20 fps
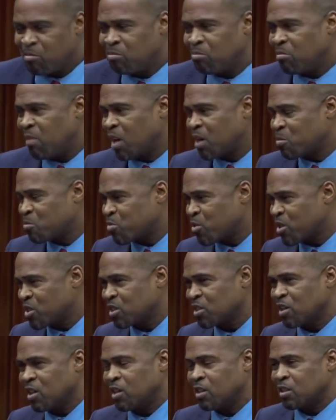Madam
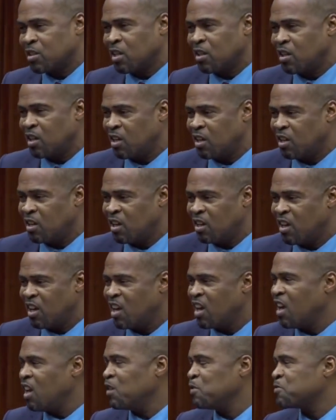President,
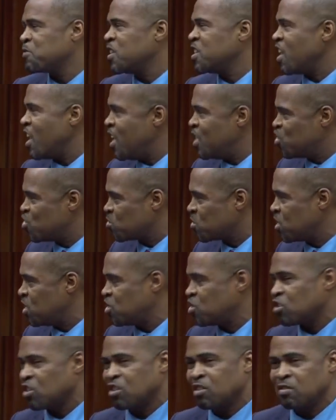health and
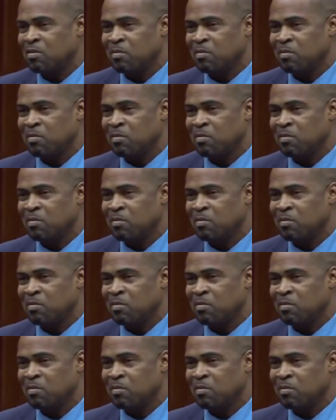education,